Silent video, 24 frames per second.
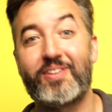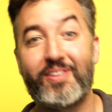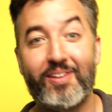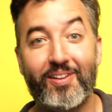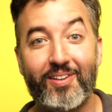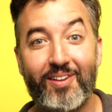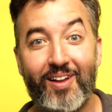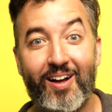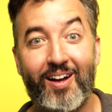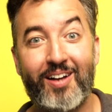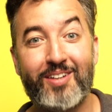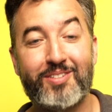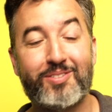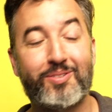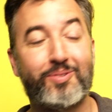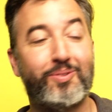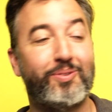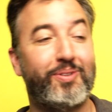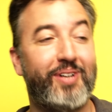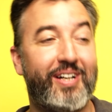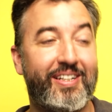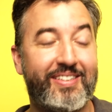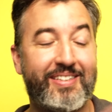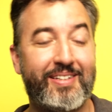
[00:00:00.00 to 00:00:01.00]
the law
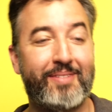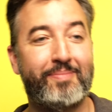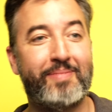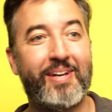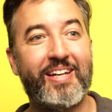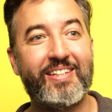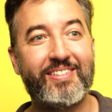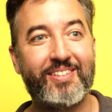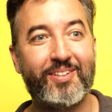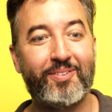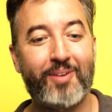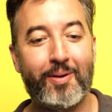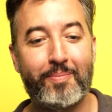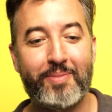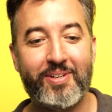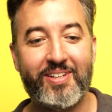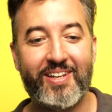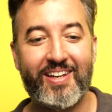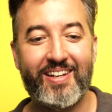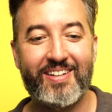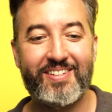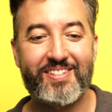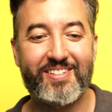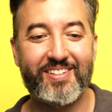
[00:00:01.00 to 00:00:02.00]
school has an amazing
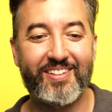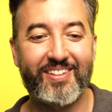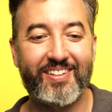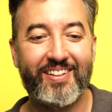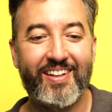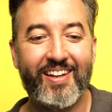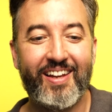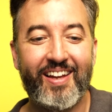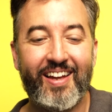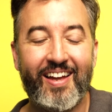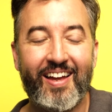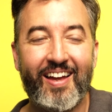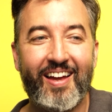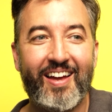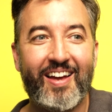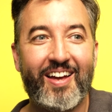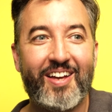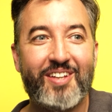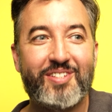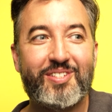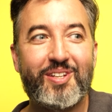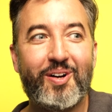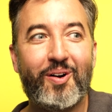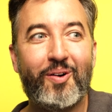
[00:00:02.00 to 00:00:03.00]
reputation.
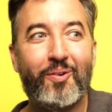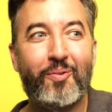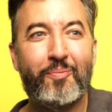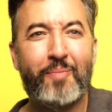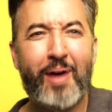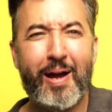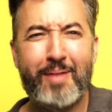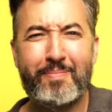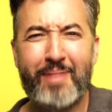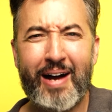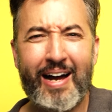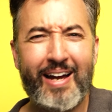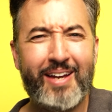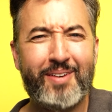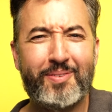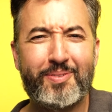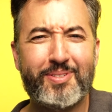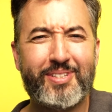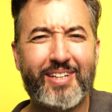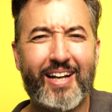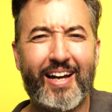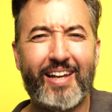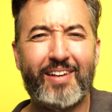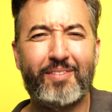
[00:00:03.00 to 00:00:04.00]
So my mind
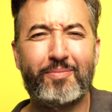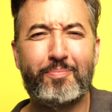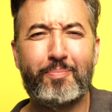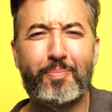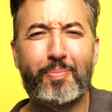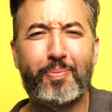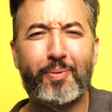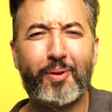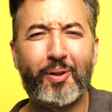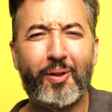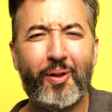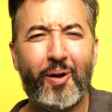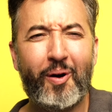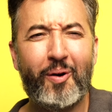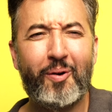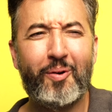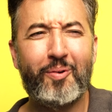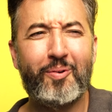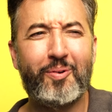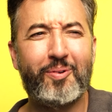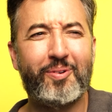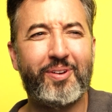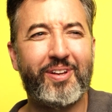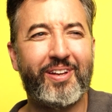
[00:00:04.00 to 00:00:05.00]
was kind of
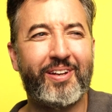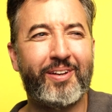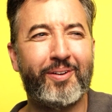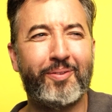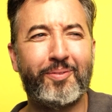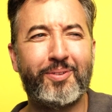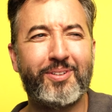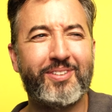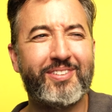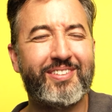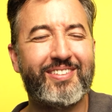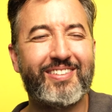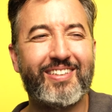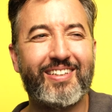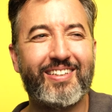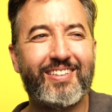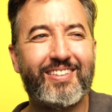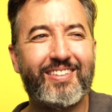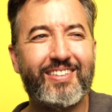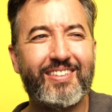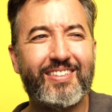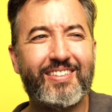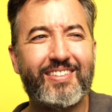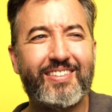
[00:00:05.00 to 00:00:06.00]
blown, and
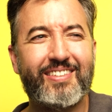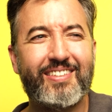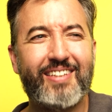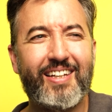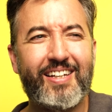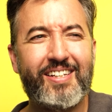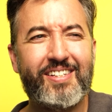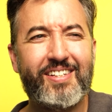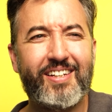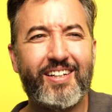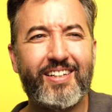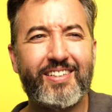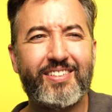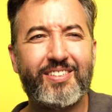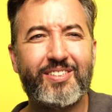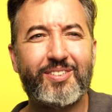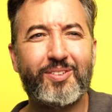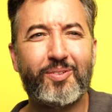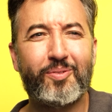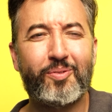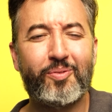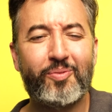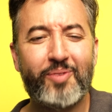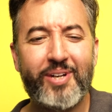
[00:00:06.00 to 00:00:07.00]
it's just such a
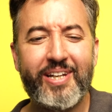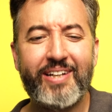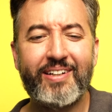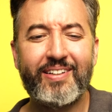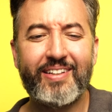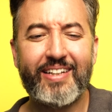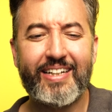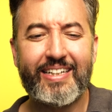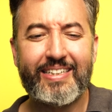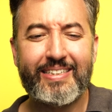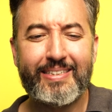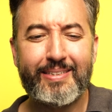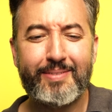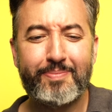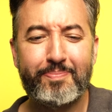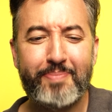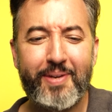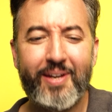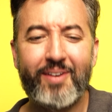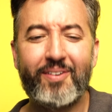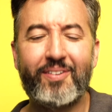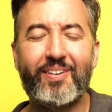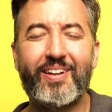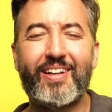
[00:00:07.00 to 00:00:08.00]
surreal
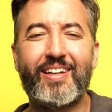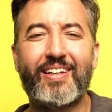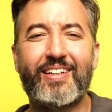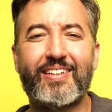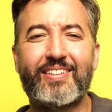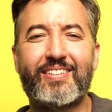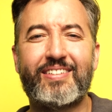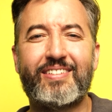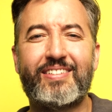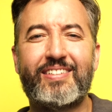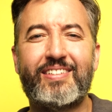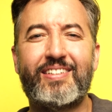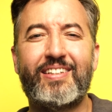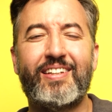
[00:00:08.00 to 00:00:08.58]
experience,